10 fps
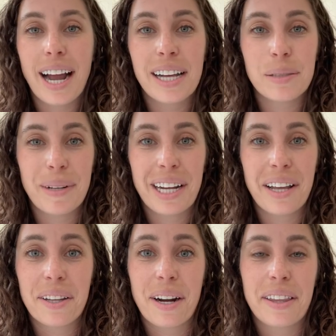as many
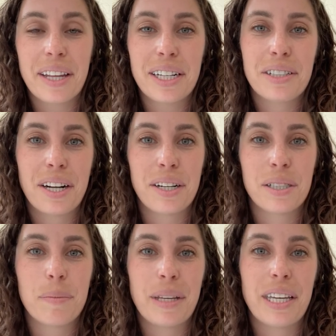other athletic
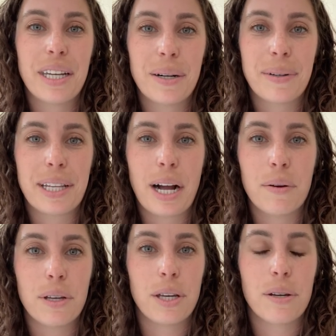trainers, be here
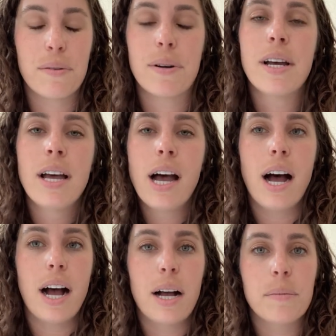without you.
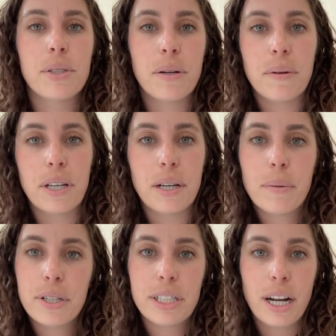Um, so I really
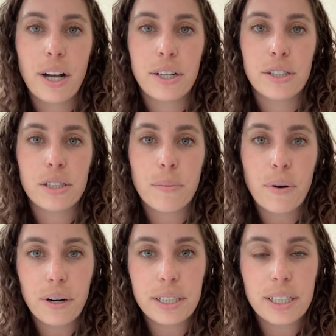appreciate all your
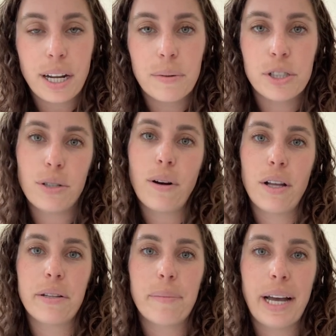support. I wish you all
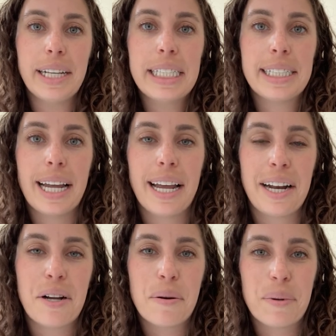the best and
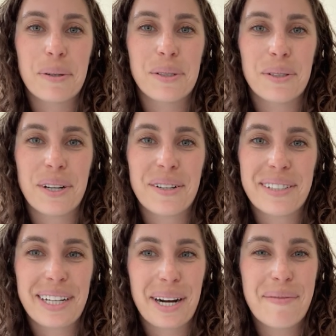I hope you enjoy your
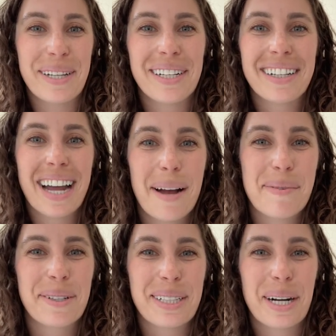retirement.
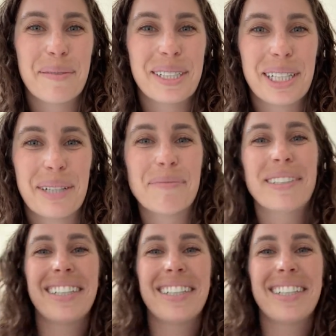Happy retirement, Jim